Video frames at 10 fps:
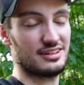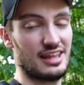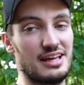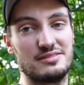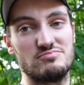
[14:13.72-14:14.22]

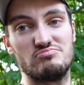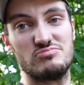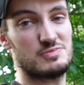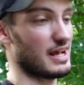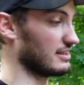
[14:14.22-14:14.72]
they
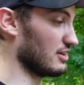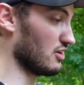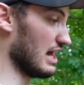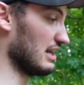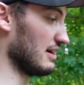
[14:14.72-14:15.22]
would it
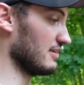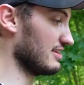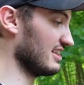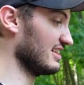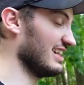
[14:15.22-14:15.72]
all out and
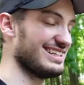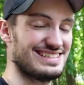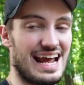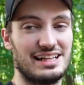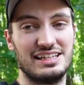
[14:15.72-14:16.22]
everything, did
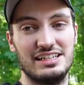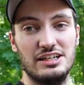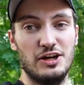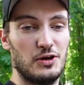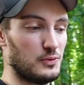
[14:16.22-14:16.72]
exactly
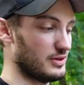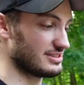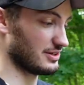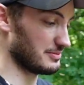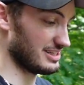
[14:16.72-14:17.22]
what is
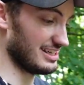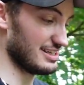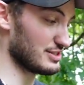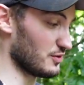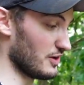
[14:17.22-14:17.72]
going to be needed.
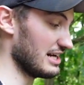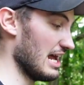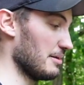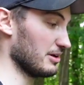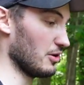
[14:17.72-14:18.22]
So right
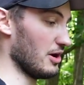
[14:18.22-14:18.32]
now I'm going to go